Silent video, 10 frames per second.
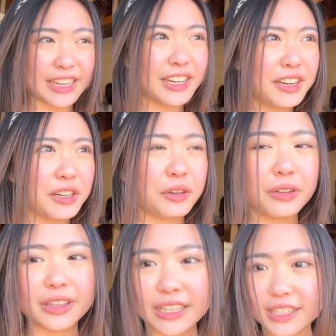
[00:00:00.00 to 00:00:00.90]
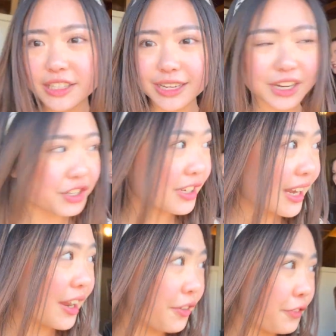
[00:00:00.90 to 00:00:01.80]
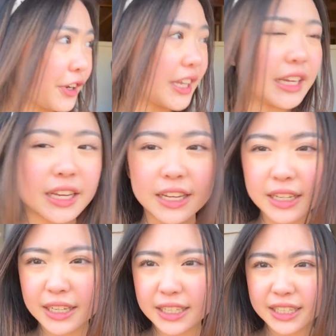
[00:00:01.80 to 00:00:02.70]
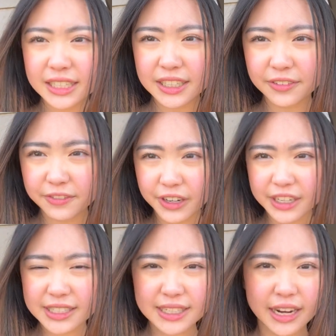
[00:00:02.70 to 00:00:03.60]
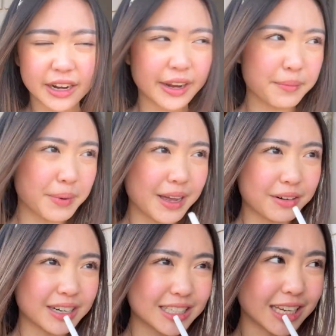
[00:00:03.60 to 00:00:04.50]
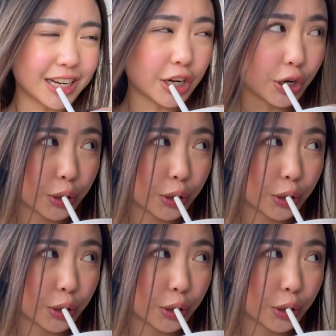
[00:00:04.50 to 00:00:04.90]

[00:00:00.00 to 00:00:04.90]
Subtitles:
I know. This is actually kind of freaky. Very scary, but we're excited.